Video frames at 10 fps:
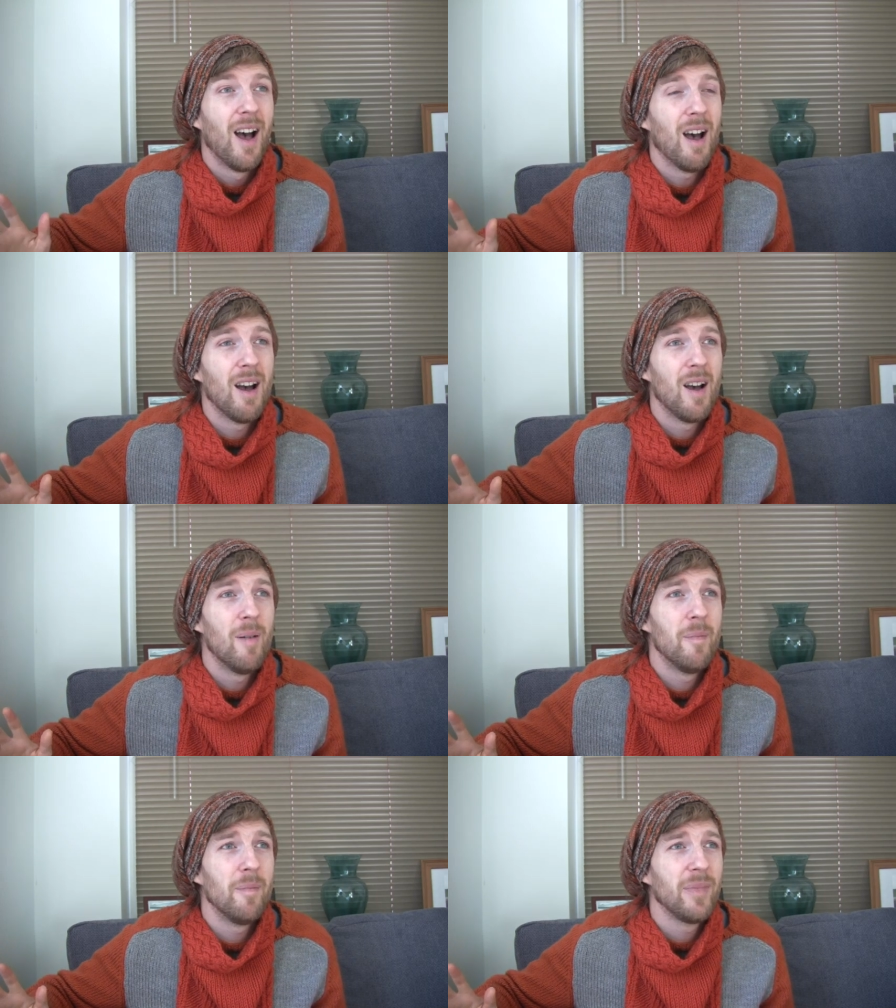
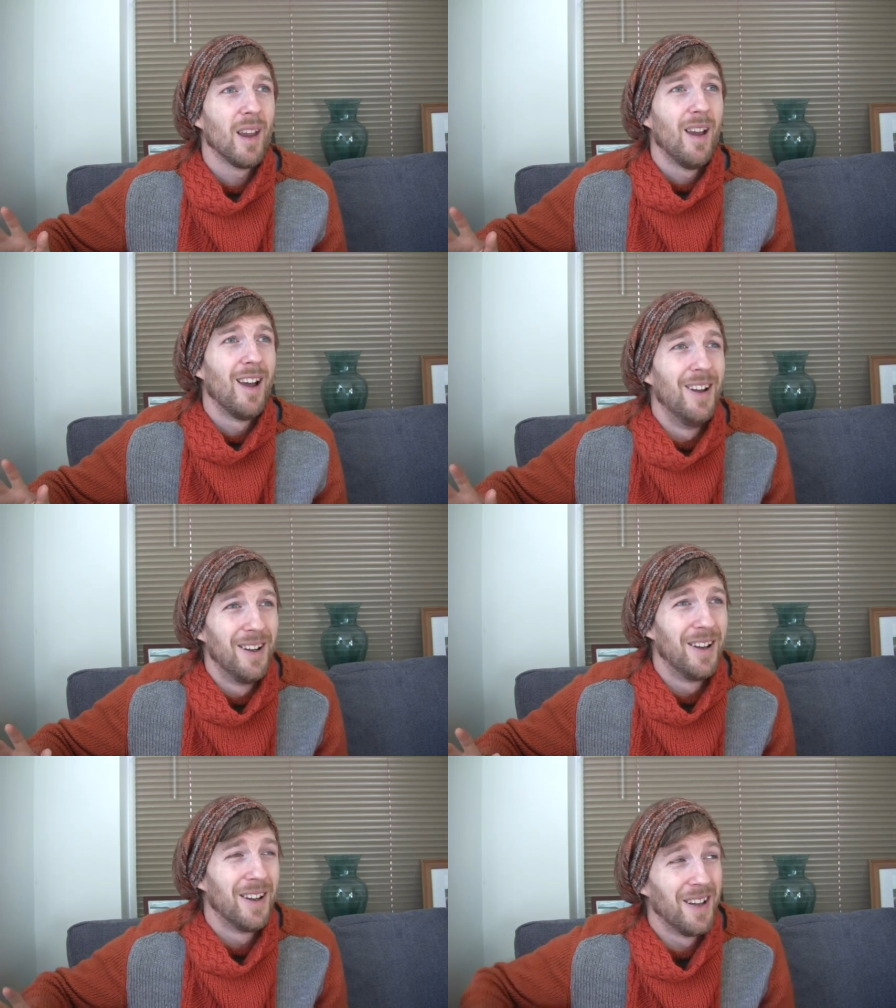And
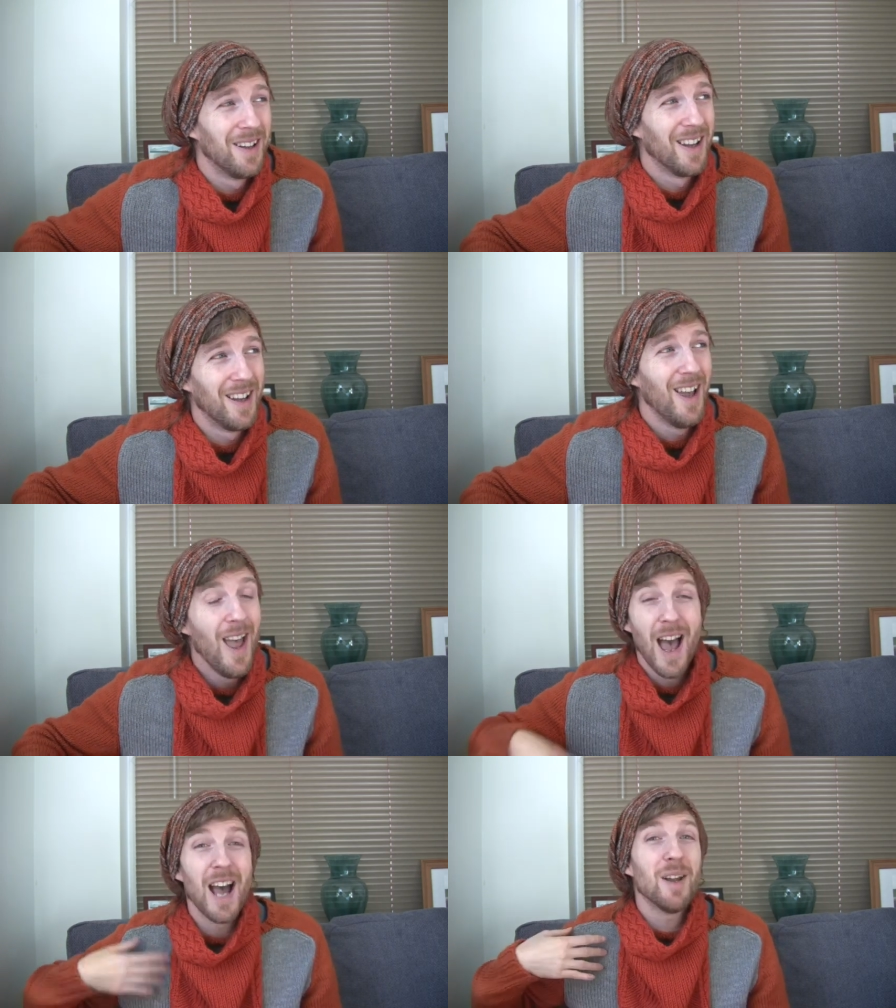
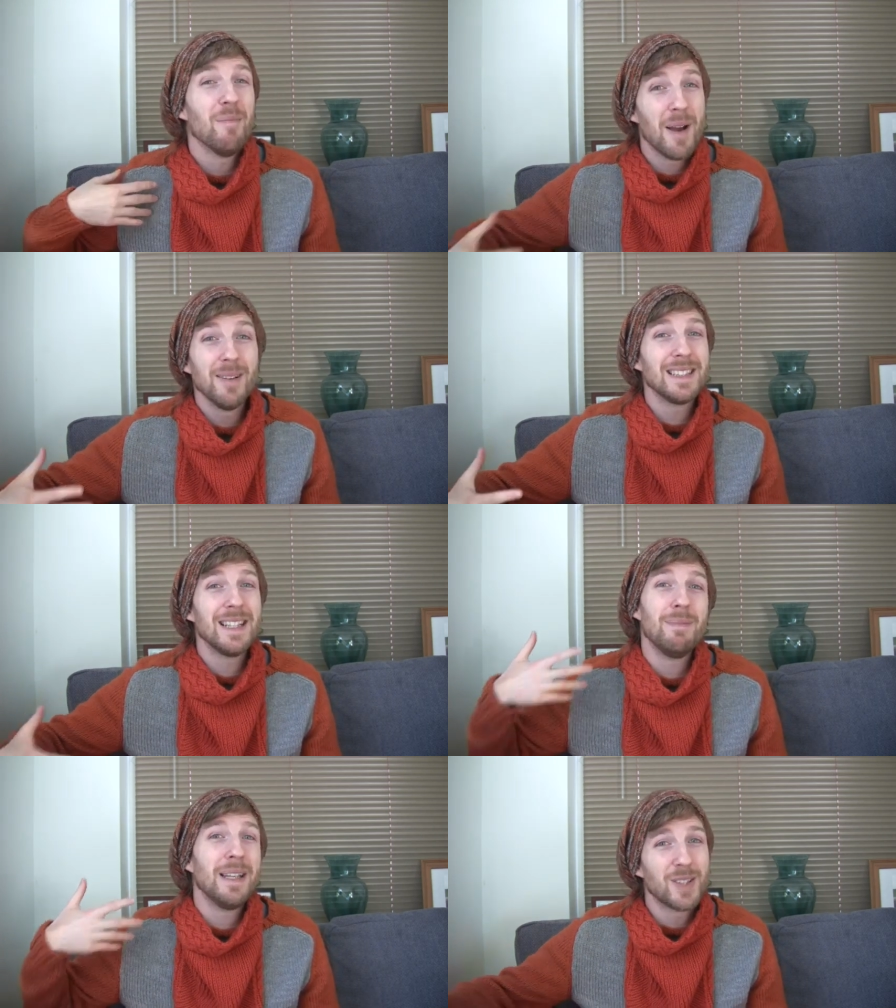they're
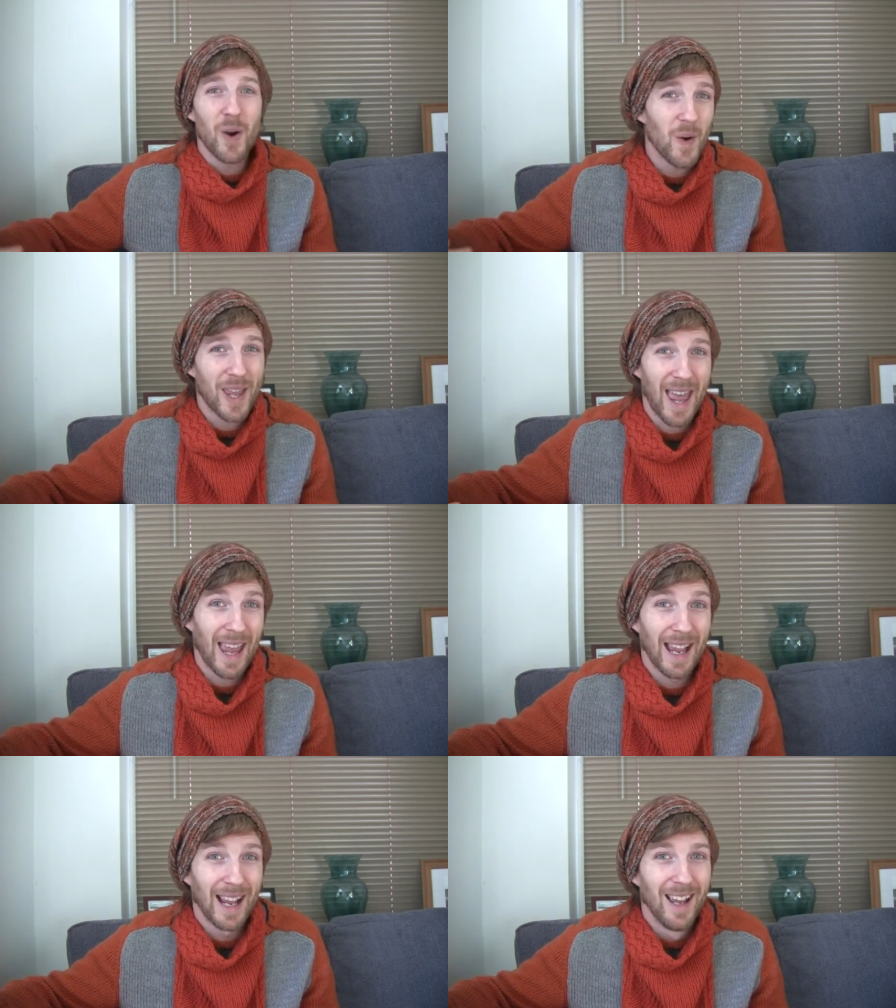mostly me
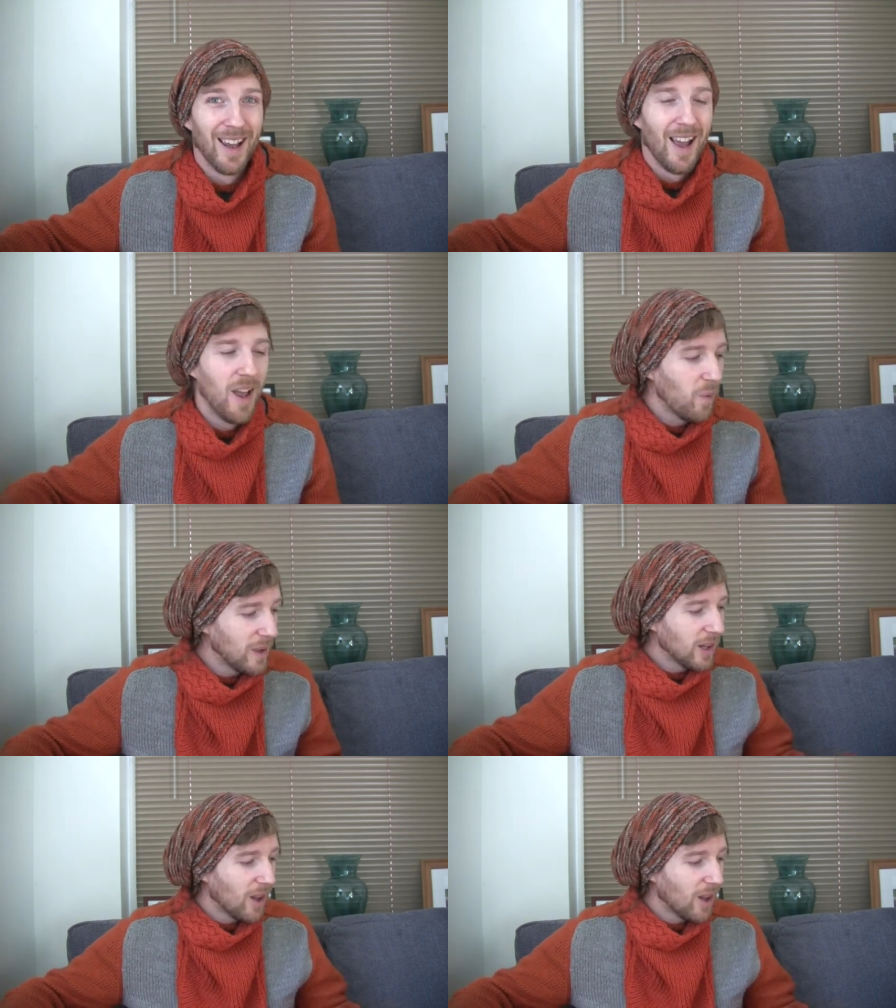talking, with